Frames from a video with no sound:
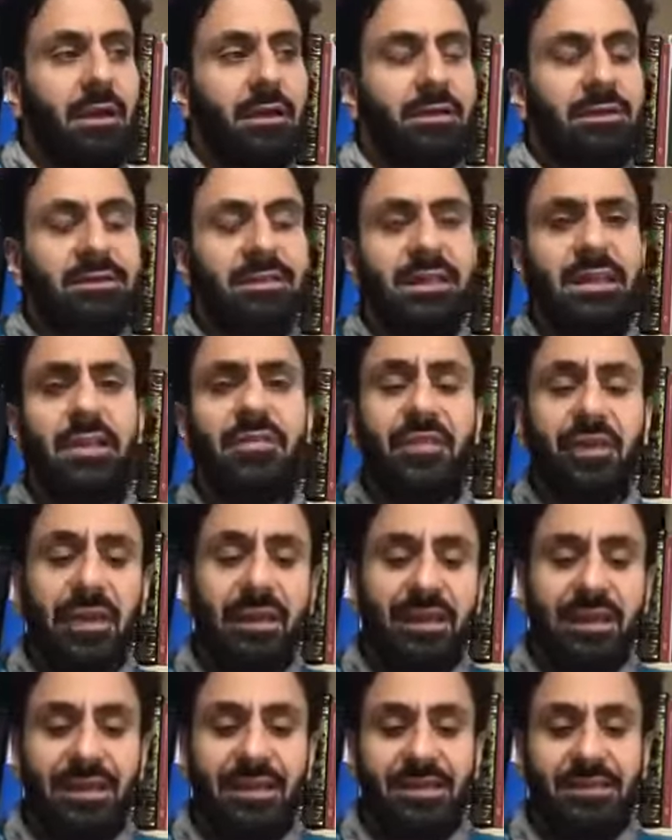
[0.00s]

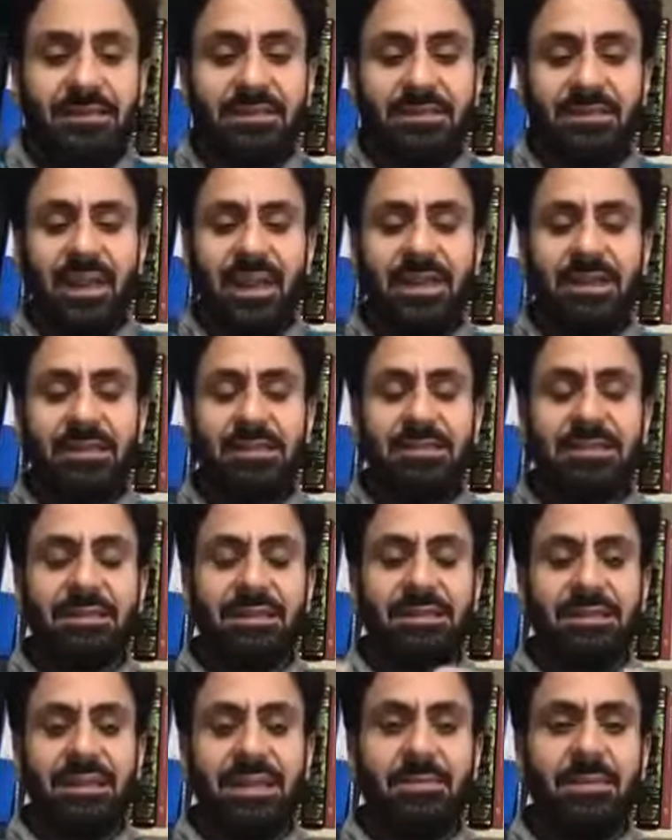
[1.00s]
Significantly, science
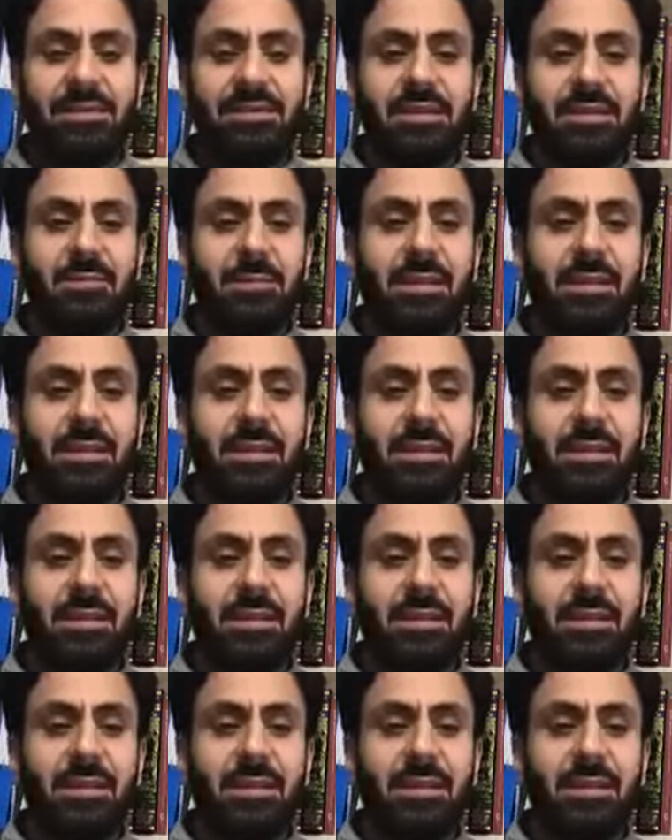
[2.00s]
is limited